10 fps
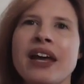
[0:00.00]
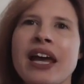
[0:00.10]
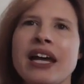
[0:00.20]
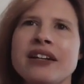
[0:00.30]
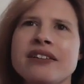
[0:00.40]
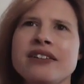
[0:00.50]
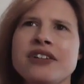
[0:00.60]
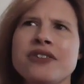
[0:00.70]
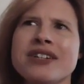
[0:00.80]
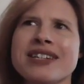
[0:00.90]
And
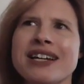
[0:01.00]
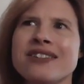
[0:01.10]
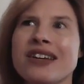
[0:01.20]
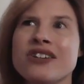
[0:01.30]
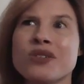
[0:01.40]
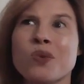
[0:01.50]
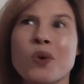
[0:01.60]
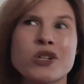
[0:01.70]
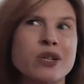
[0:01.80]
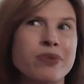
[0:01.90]
Yuna's like, do they just
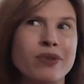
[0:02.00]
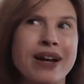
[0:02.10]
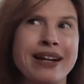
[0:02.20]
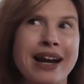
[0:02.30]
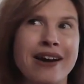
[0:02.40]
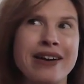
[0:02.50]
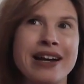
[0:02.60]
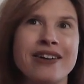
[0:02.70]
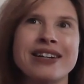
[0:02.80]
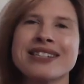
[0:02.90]
worship the red hair
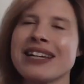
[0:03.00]
here? And